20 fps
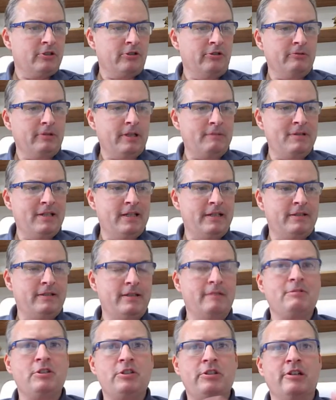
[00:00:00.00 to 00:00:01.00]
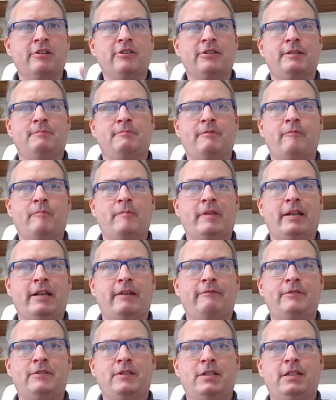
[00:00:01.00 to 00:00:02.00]
So let me share some of them
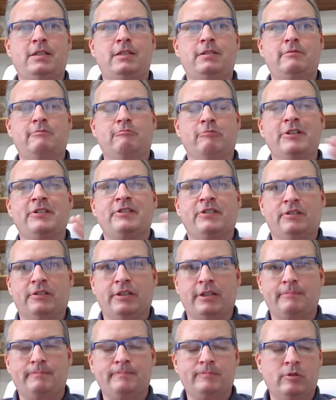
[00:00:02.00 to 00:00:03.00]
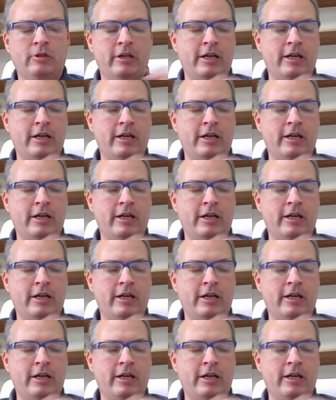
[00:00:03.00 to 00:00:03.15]
that I've seen recently.